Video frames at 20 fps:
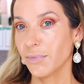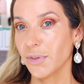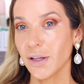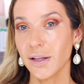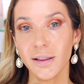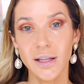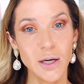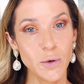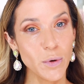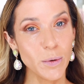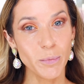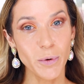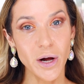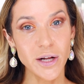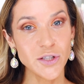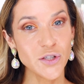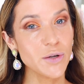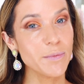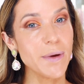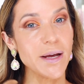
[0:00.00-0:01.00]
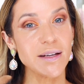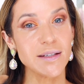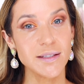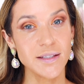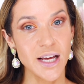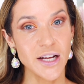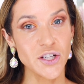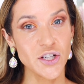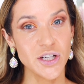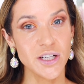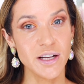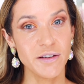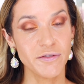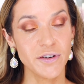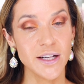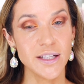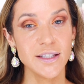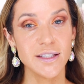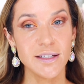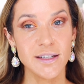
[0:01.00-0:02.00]
The liquid bronzer makes such a
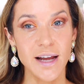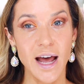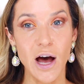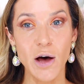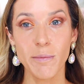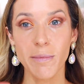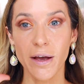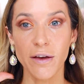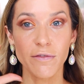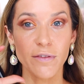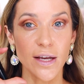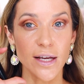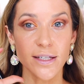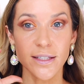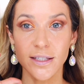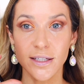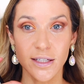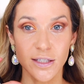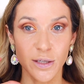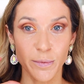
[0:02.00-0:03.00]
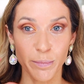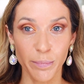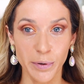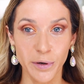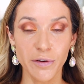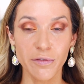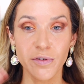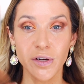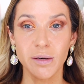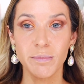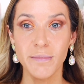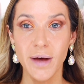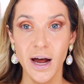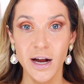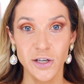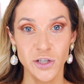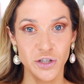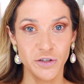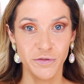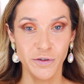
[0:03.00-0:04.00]
difference. Now my face is a perfect
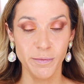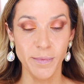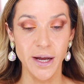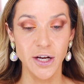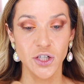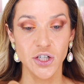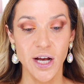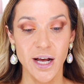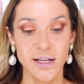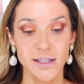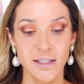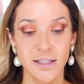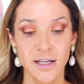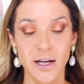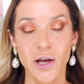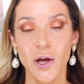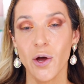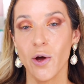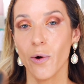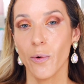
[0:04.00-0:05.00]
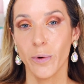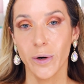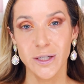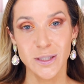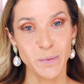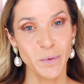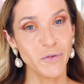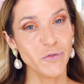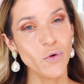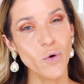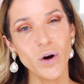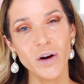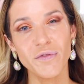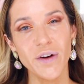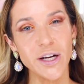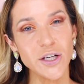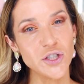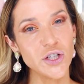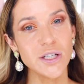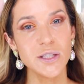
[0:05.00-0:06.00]
match for my chest. Whereas before, if
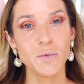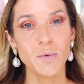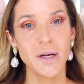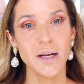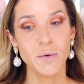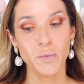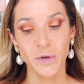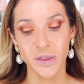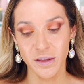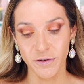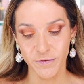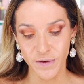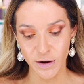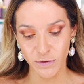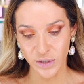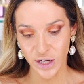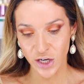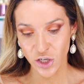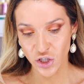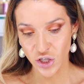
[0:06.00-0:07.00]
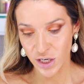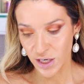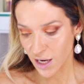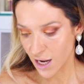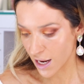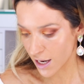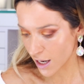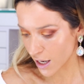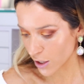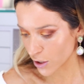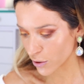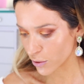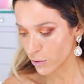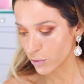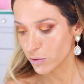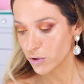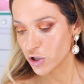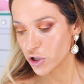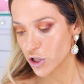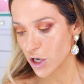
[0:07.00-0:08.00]
I just went in with the foundation and I
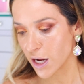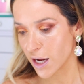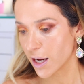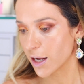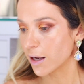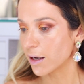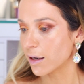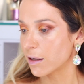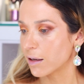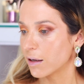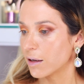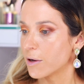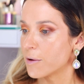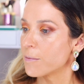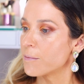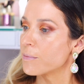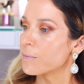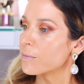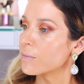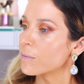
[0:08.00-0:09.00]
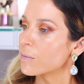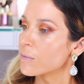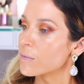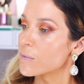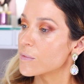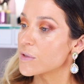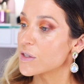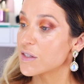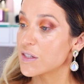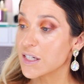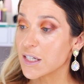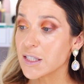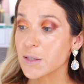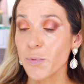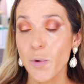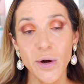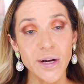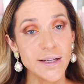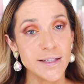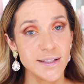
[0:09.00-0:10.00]
use shade
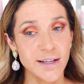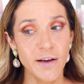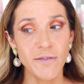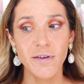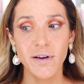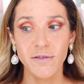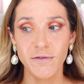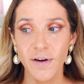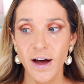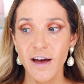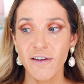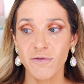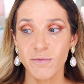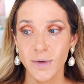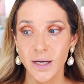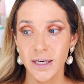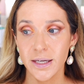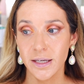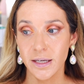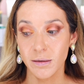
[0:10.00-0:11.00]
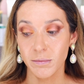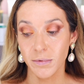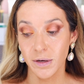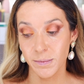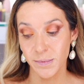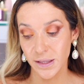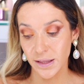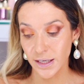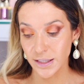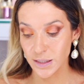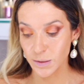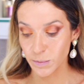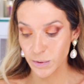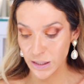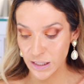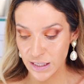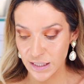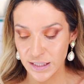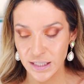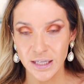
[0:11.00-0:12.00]
6.75 medium, I mean, that's
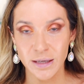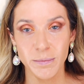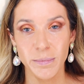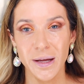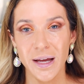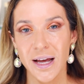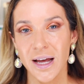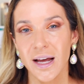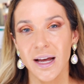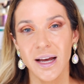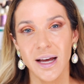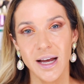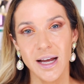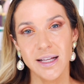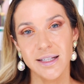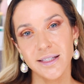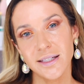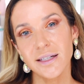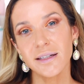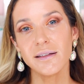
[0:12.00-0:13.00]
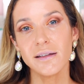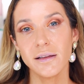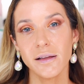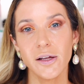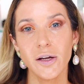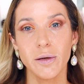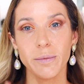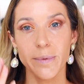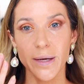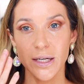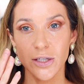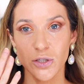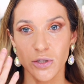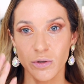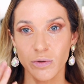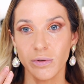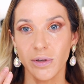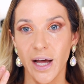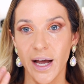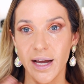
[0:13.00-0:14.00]
pretty deep, it's still a little bit
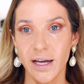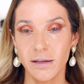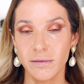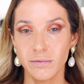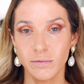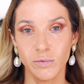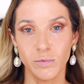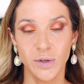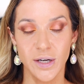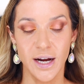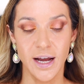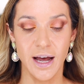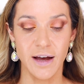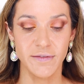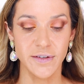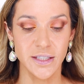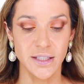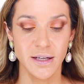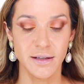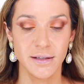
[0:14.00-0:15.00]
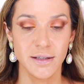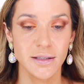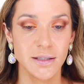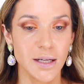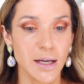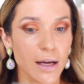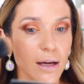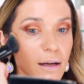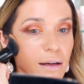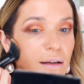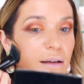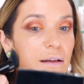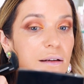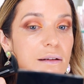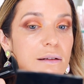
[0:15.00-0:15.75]
too light when I have a sunless tan.